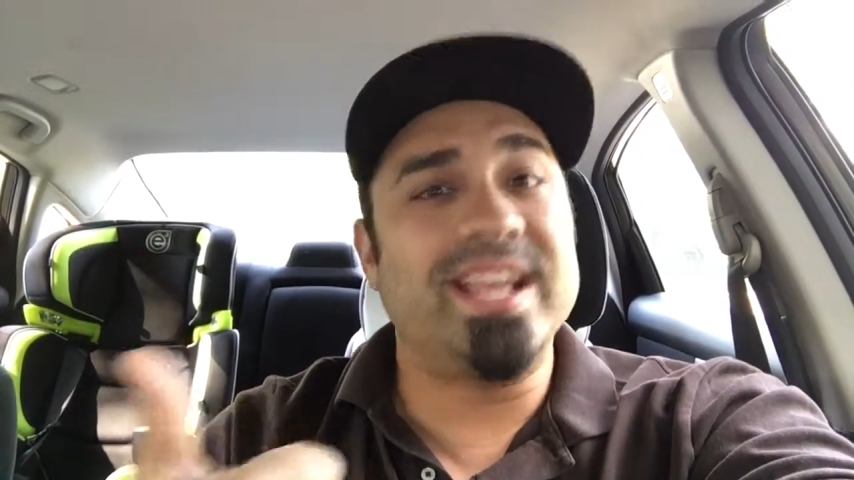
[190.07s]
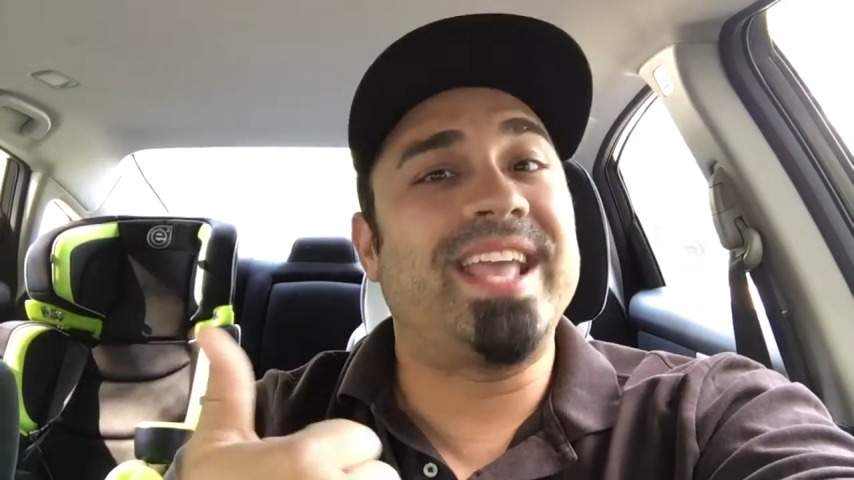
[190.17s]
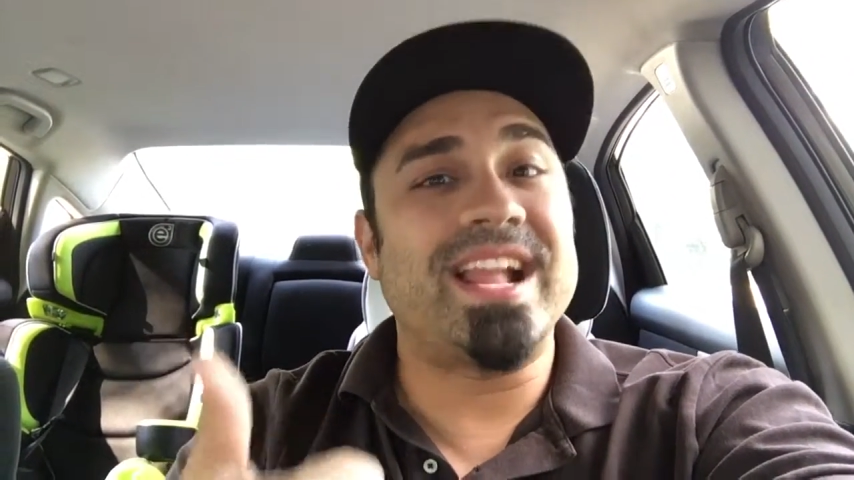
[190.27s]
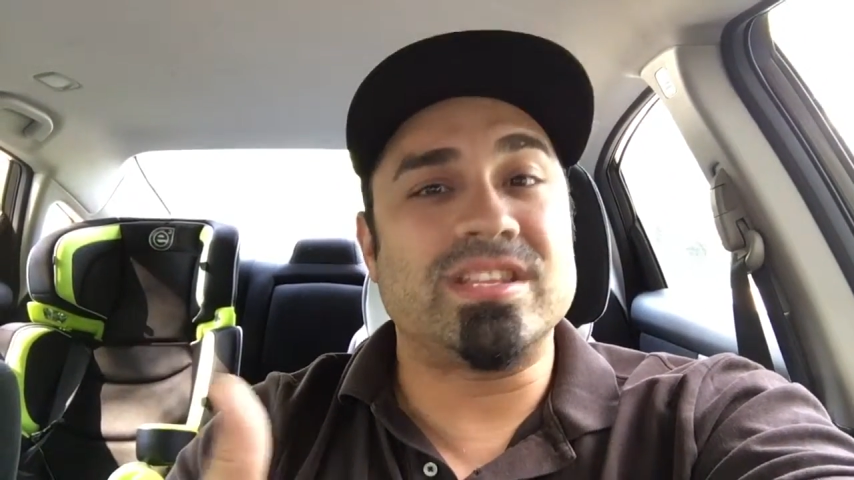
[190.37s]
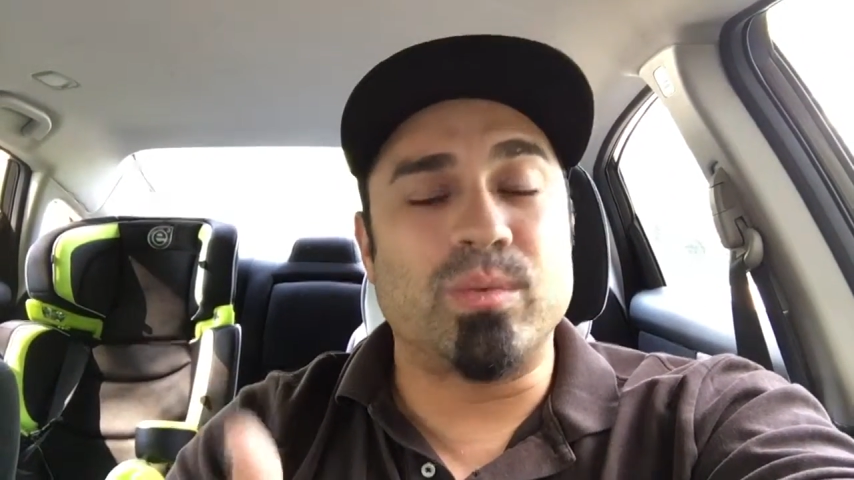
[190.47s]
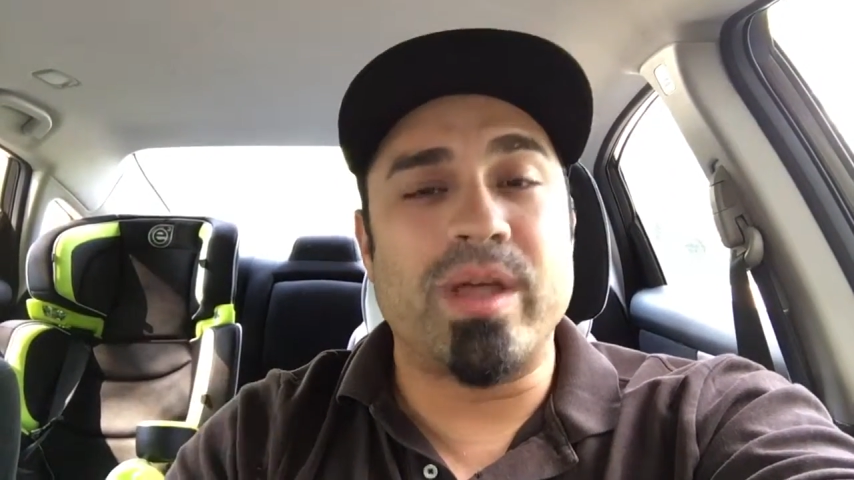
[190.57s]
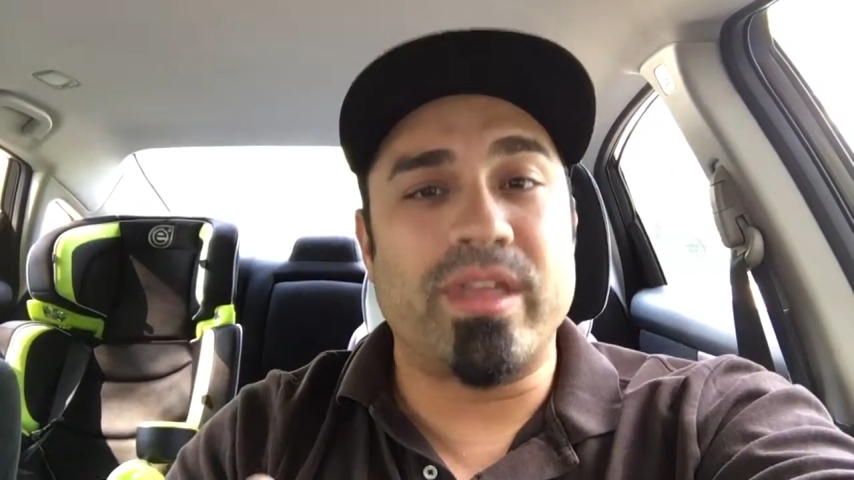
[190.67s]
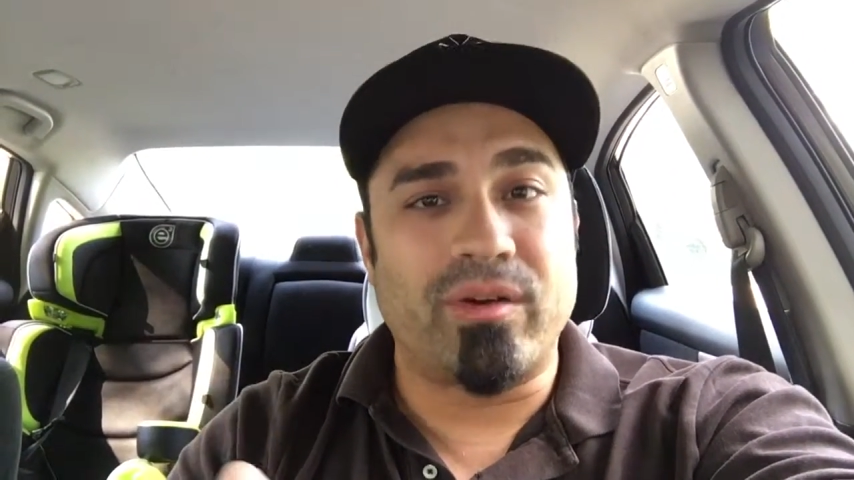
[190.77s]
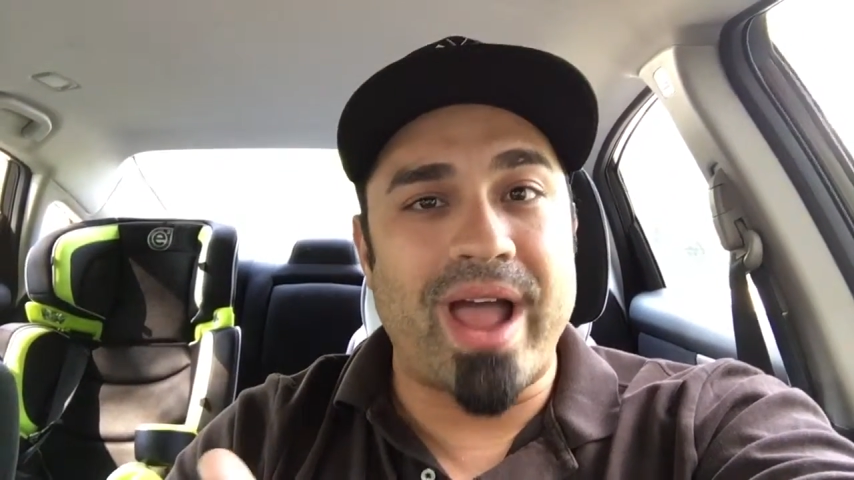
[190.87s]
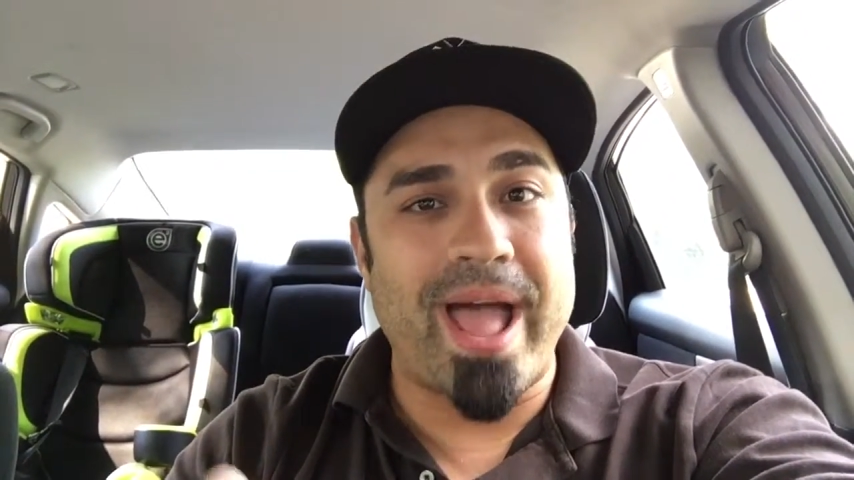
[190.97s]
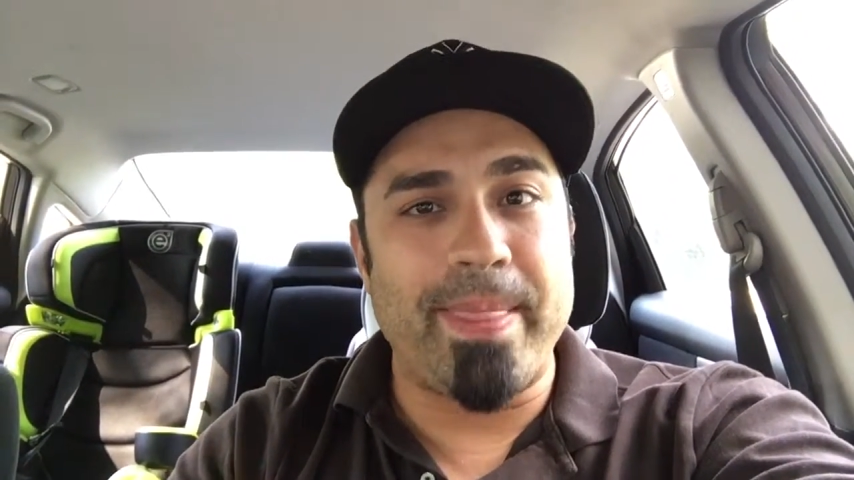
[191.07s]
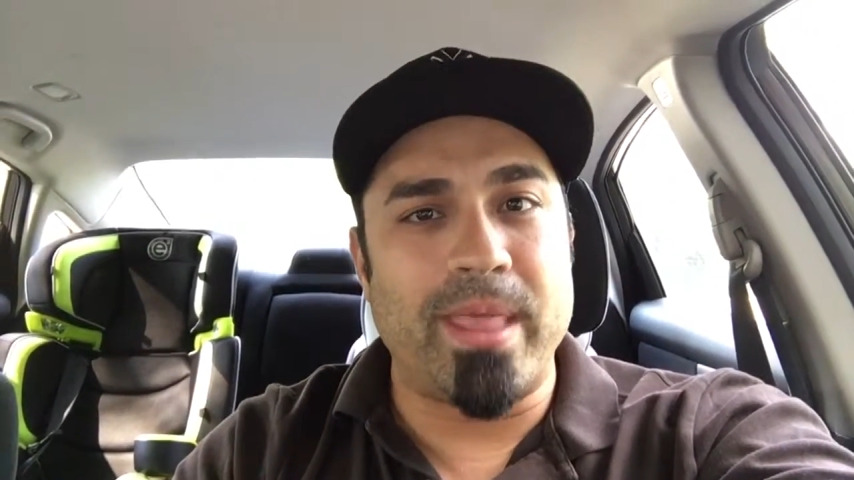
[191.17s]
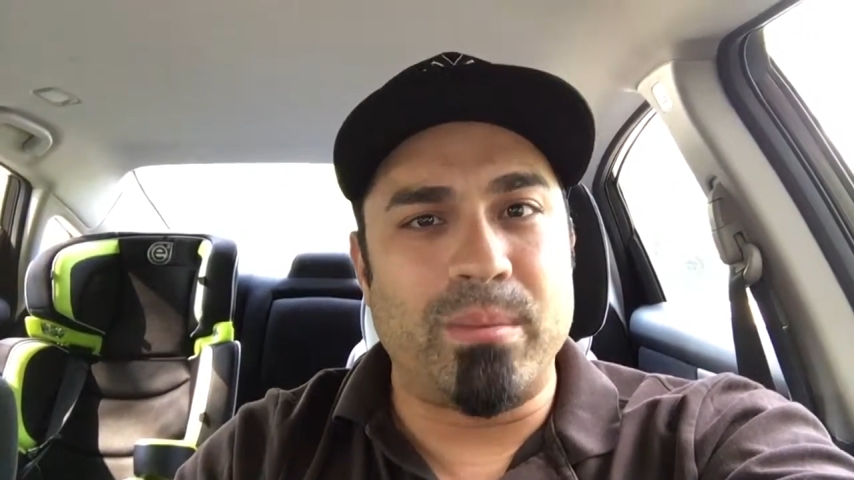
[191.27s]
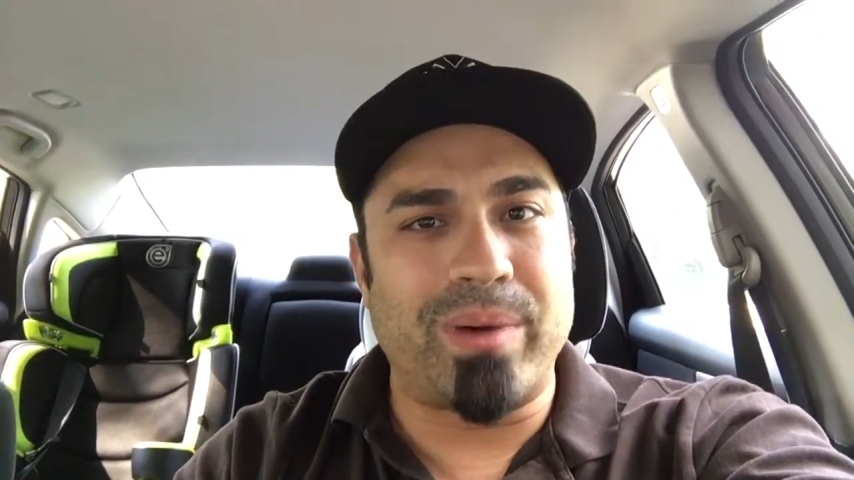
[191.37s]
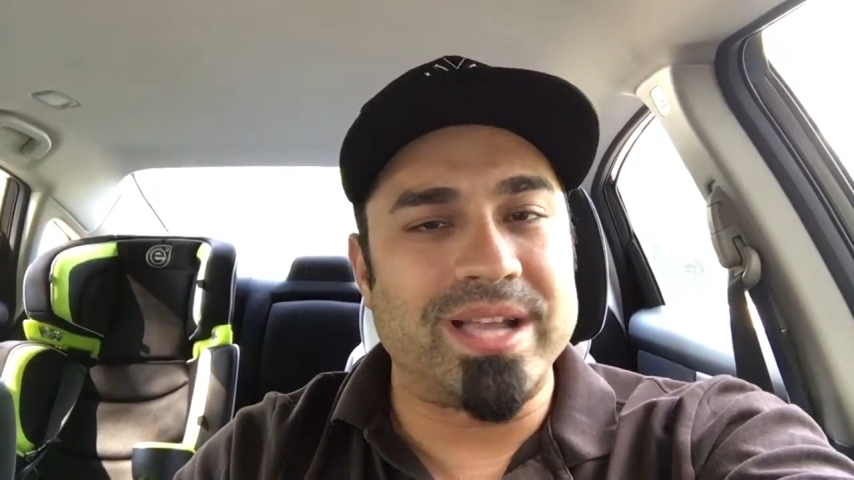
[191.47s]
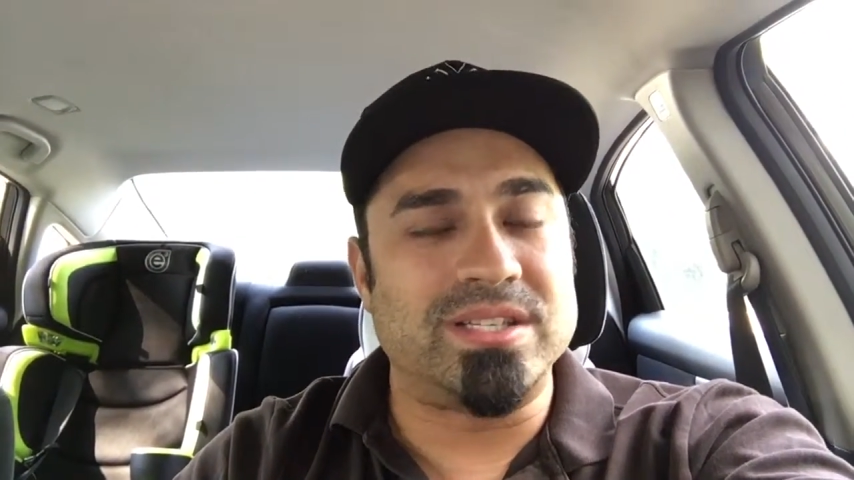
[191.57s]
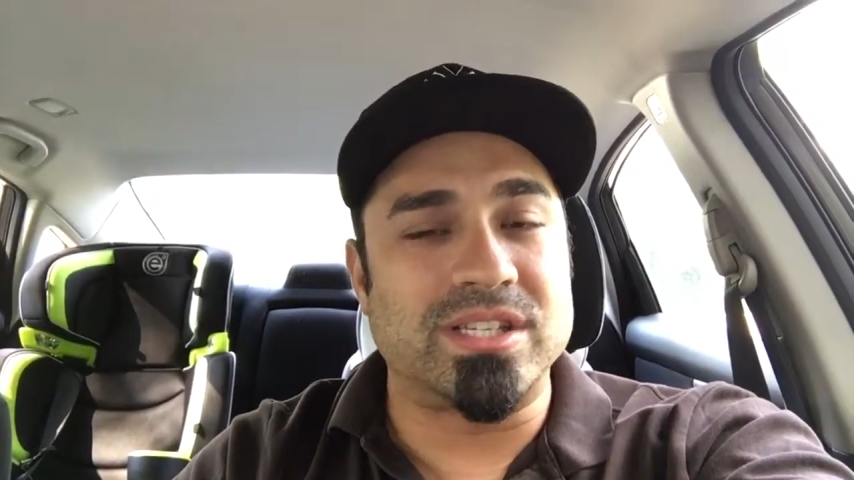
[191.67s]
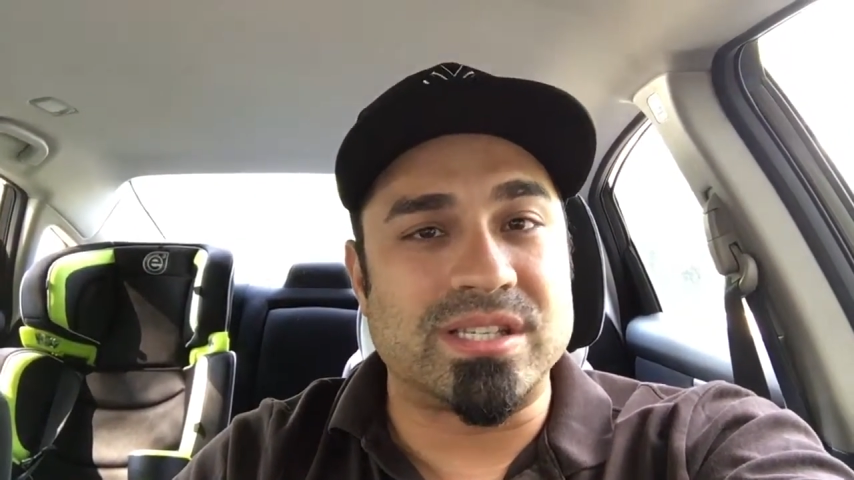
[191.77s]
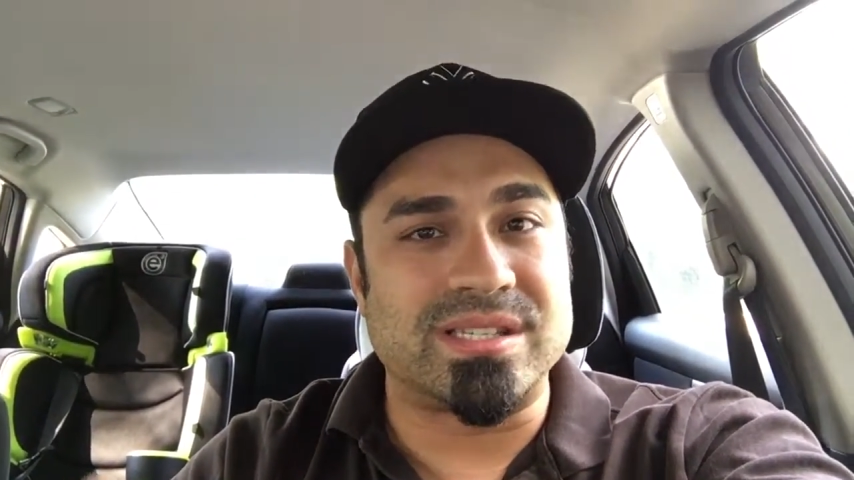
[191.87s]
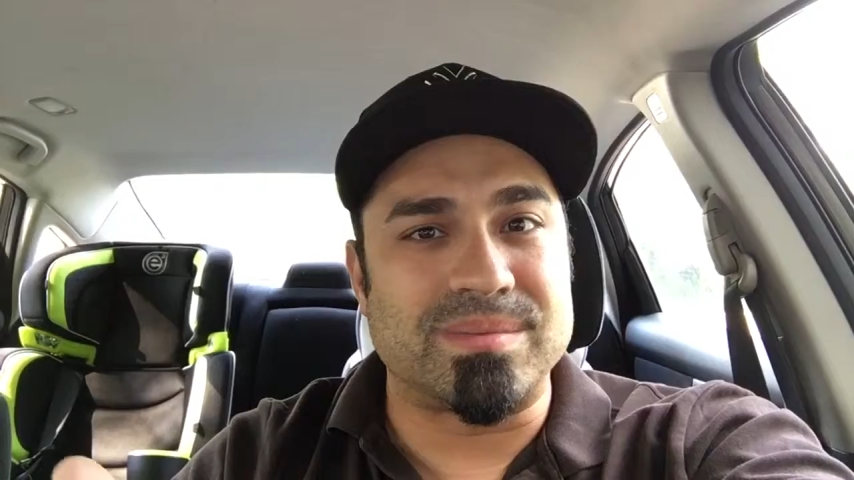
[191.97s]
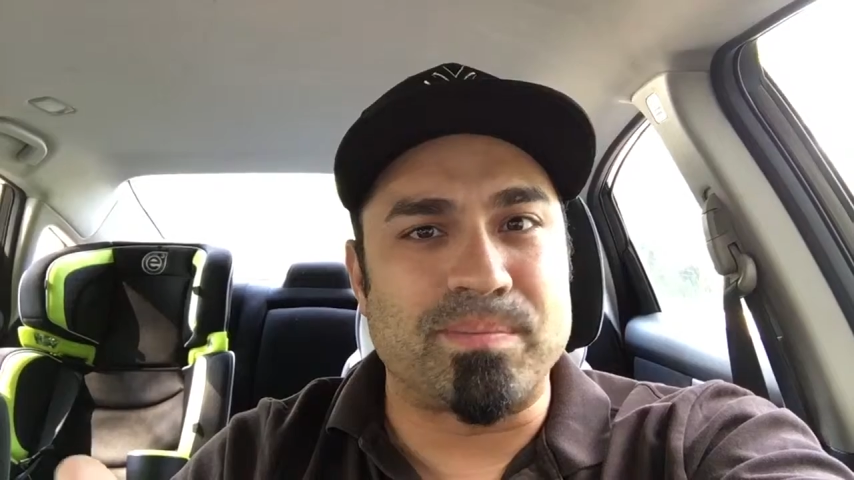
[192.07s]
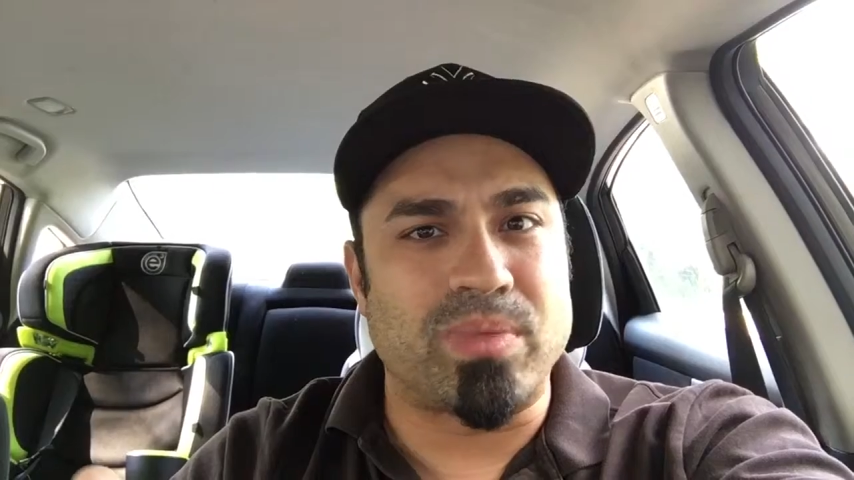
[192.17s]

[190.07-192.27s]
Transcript: get to where they're at by just